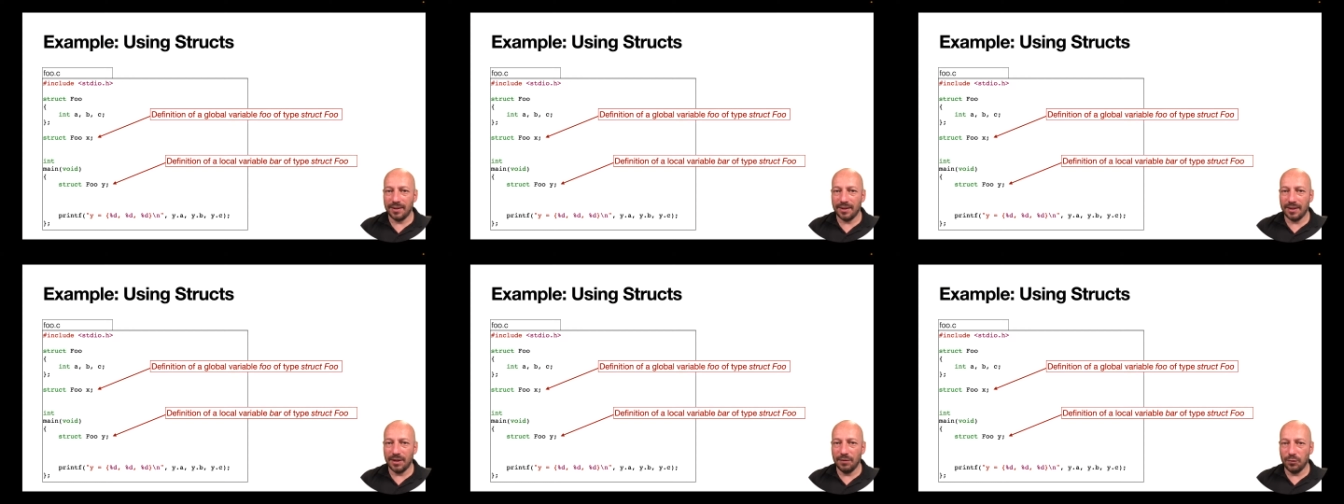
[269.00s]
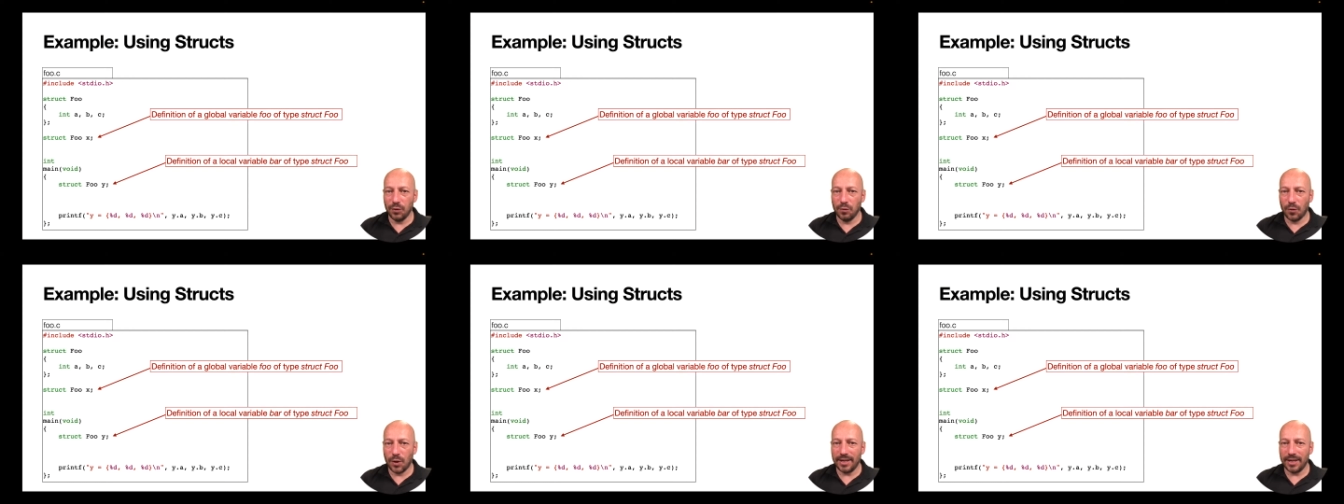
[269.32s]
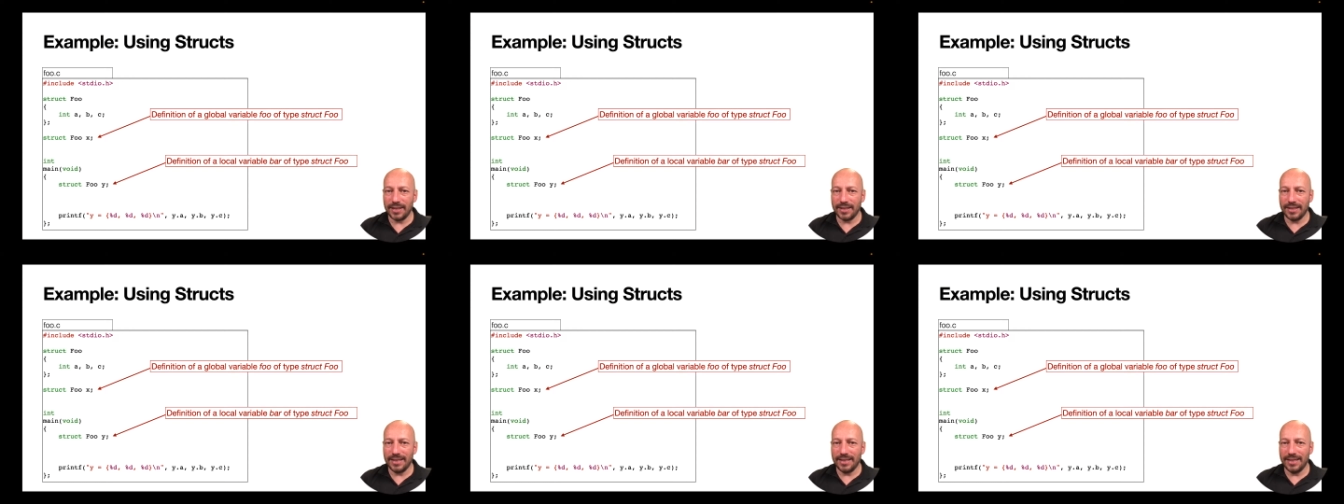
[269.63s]
If you want
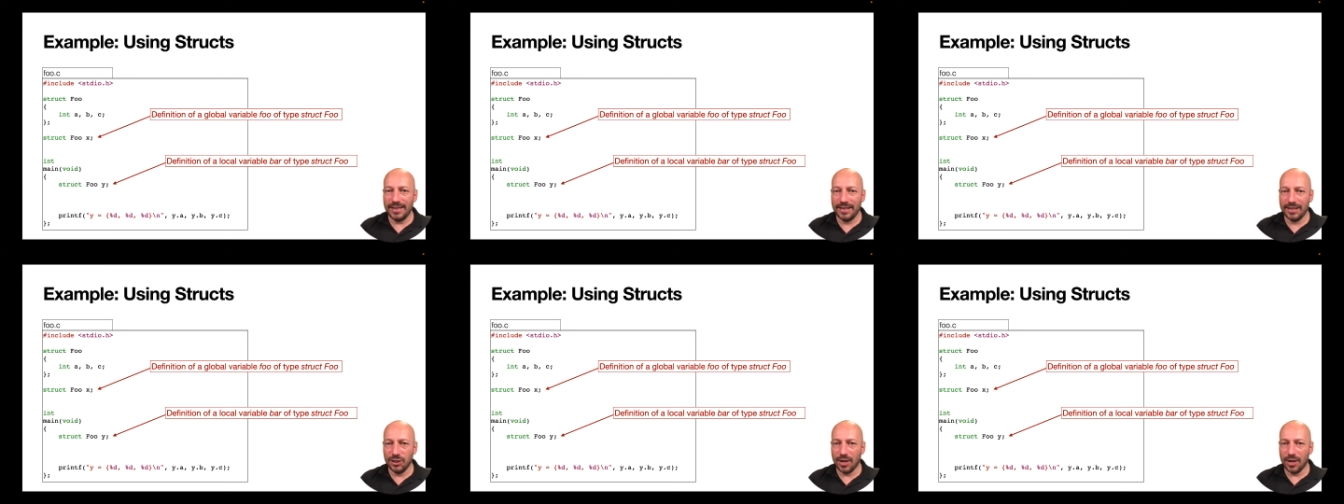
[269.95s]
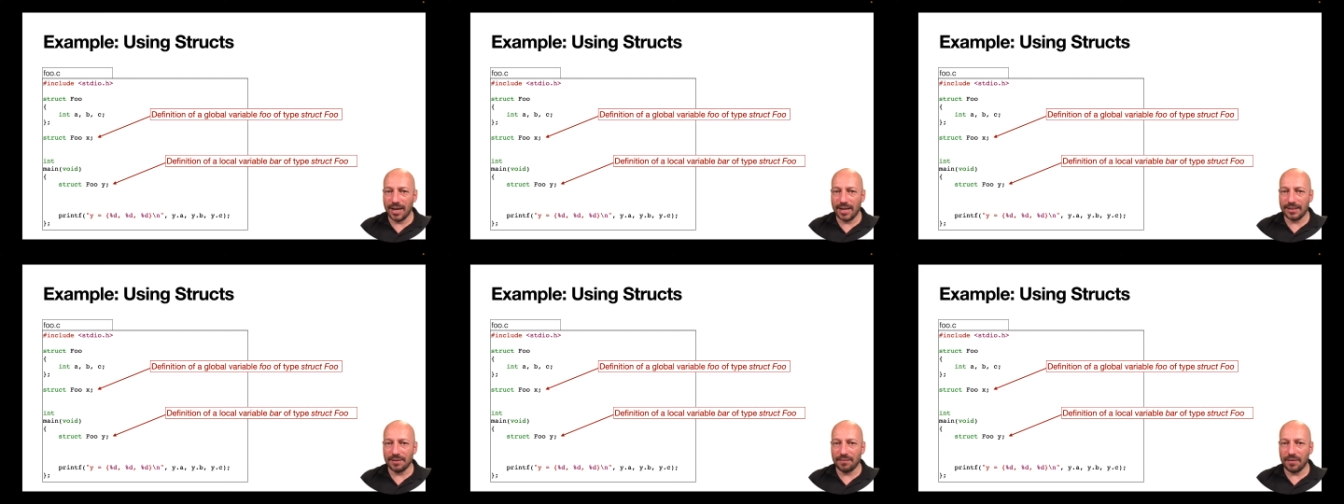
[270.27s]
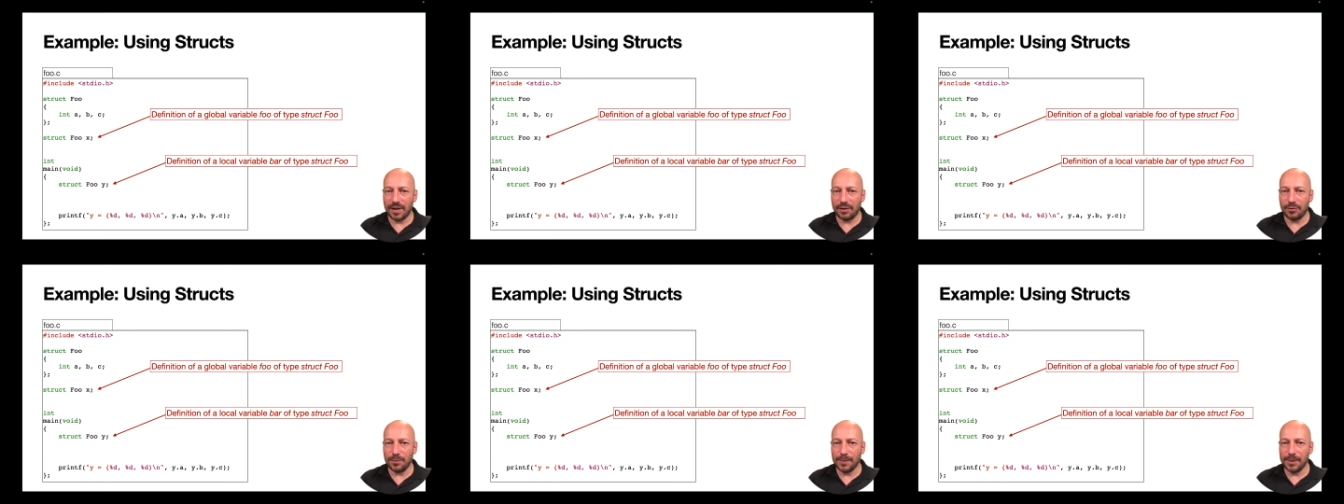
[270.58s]
to initialize a
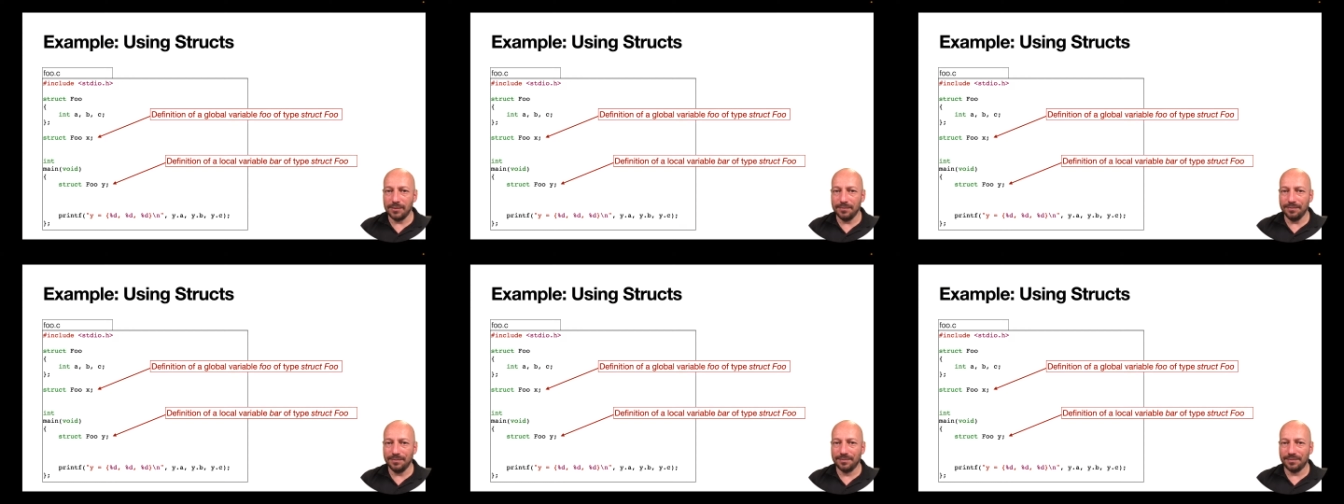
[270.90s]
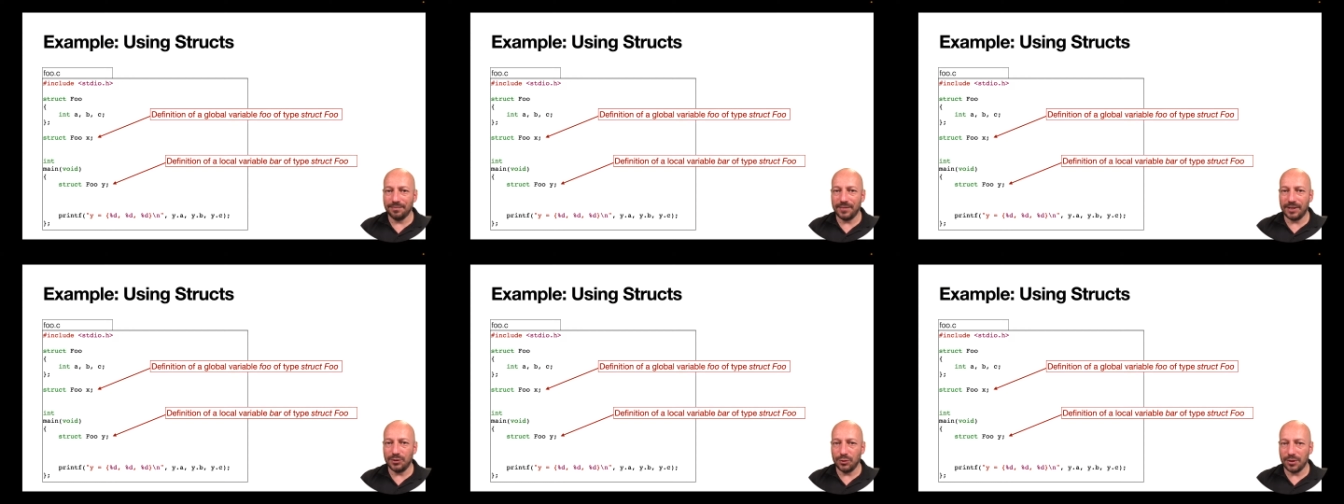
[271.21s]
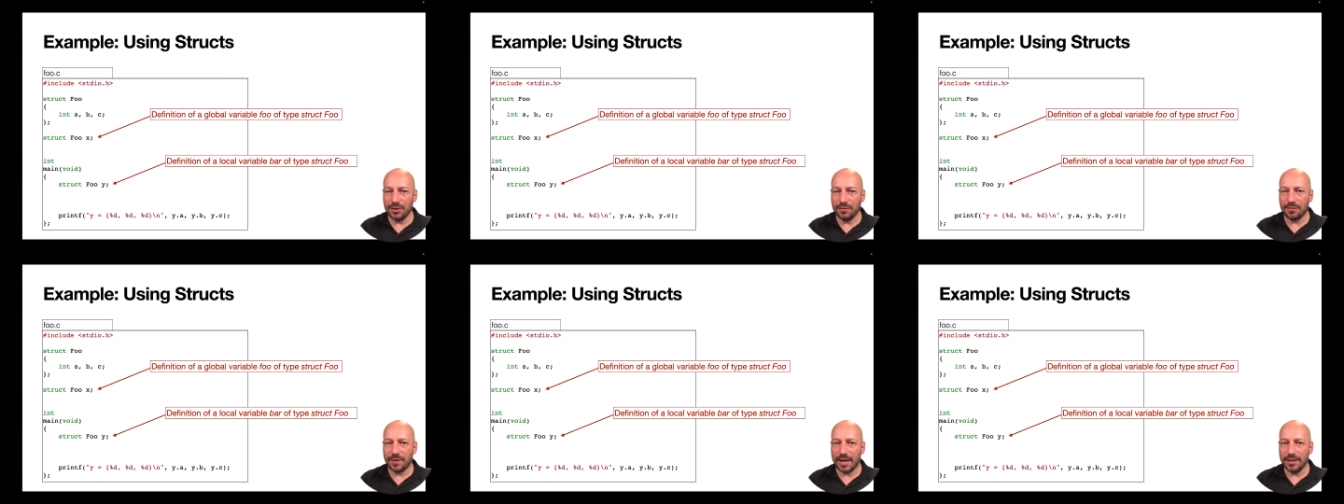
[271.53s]
variable when you
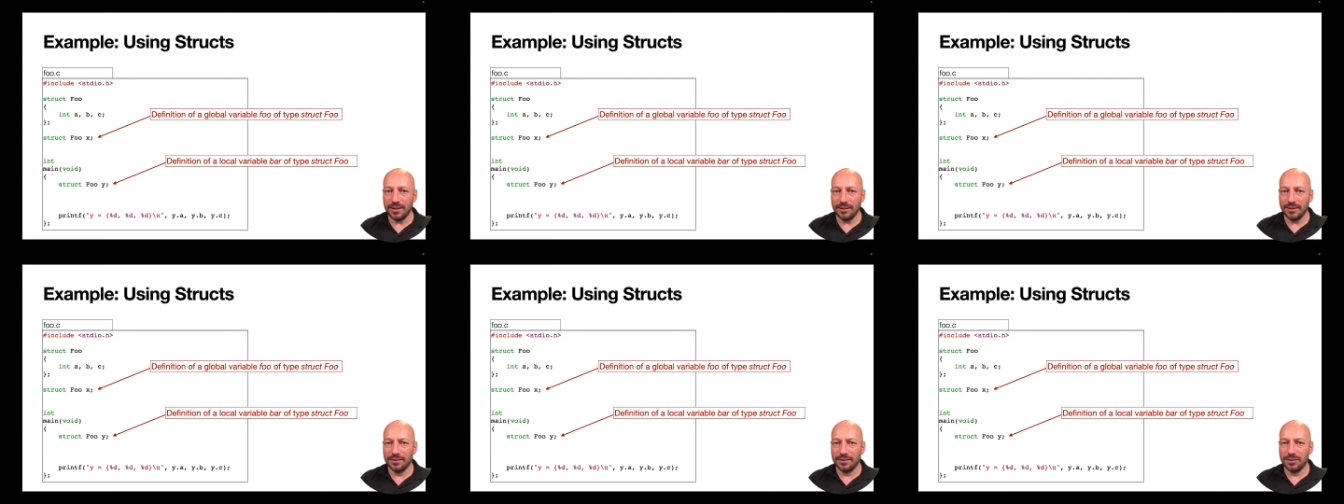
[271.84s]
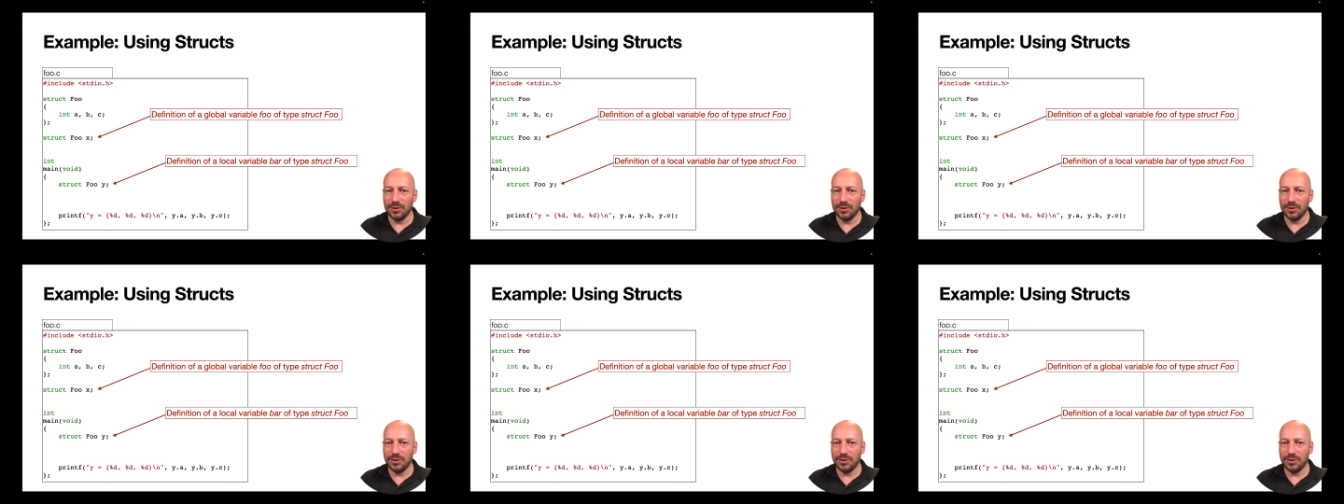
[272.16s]
define it,